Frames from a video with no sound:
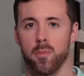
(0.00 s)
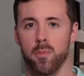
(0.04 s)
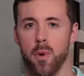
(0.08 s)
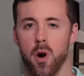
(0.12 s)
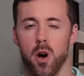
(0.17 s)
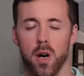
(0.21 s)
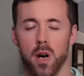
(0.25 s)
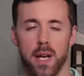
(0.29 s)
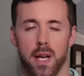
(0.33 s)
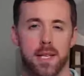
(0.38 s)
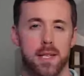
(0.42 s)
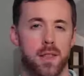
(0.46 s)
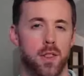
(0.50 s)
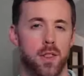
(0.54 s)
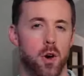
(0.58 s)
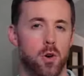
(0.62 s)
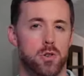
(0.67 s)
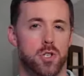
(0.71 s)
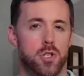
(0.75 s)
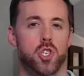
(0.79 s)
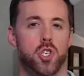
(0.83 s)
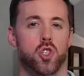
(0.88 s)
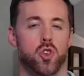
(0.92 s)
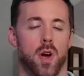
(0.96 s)
market.
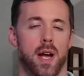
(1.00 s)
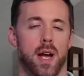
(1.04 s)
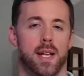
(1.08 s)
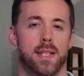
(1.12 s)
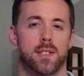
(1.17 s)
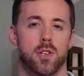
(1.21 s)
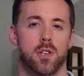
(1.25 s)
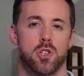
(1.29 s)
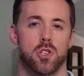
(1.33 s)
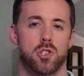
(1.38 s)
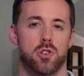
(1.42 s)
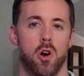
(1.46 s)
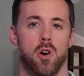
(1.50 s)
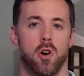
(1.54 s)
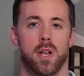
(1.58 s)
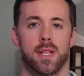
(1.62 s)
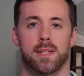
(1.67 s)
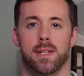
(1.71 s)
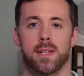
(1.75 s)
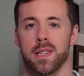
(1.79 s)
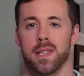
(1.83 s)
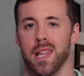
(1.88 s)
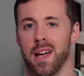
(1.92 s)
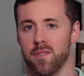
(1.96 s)
Those trends are starting
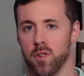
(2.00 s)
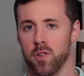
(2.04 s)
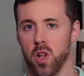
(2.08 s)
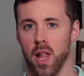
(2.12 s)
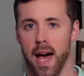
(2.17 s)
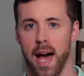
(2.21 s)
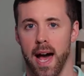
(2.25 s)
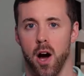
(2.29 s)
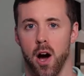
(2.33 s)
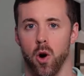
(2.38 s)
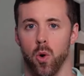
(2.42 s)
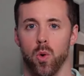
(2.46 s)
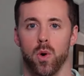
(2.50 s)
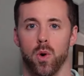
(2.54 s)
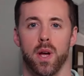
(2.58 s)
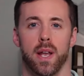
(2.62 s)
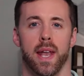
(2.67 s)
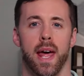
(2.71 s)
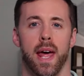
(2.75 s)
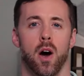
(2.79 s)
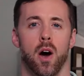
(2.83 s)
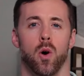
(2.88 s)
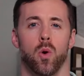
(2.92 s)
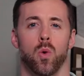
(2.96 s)
to level out.
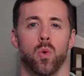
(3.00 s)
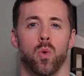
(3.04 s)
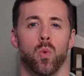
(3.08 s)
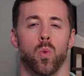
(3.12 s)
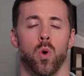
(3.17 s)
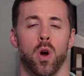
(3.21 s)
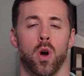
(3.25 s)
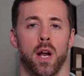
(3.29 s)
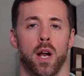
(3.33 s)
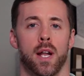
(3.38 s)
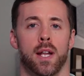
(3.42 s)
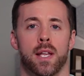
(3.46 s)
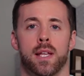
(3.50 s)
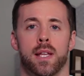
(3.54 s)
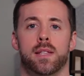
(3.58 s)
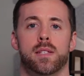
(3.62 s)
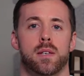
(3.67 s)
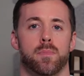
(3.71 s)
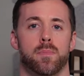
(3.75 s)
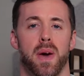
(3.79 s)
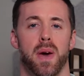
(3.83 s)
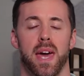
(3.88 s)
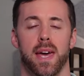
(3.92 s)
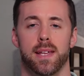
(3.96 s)
Now, we're going to need
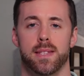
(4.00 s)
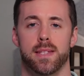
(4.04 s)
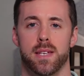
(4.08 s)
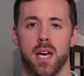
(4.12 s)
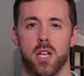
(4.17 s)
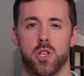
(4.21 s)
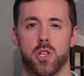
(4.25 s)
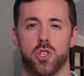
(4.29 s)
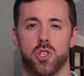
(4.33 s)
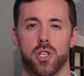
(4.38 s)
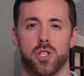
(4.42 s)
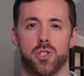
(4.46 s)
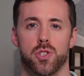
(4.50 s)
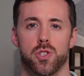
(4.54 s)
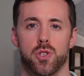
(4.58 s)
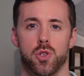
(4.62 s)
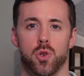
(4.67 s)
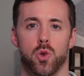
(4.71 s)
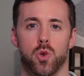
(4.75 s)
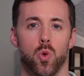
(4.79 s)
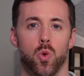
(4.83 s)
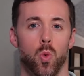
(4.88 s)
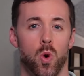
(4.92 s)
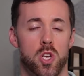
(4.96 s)
to pay attention
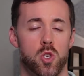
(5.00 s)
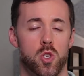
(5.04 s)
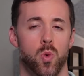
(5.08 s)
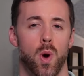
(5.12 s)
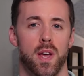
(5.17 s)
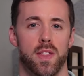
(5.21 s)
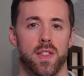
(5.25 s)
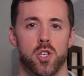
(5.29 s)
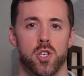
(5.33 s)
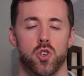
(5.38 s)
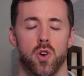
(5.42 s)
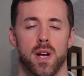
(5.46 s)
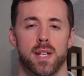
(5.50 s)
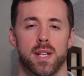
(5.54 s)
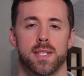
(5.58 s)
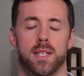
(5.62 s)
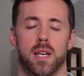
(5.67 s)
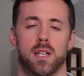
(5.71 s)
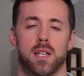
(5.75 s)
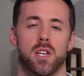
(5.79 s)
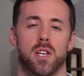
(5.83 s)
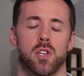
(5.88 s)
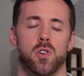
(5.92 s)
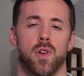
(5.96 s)
to which way the trends
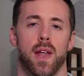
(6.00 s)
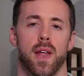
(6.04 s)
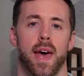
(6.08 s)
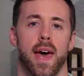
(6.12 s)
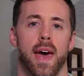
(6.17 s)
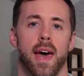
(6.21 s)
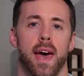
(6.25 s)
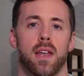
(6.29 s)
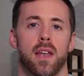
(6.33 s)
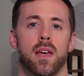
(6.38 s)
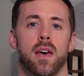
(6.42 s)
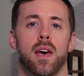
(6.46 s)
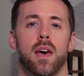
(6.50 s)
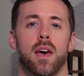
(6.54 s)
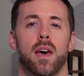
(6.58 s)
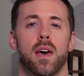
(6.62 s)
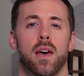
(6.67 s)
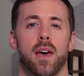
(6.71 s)
continue to head.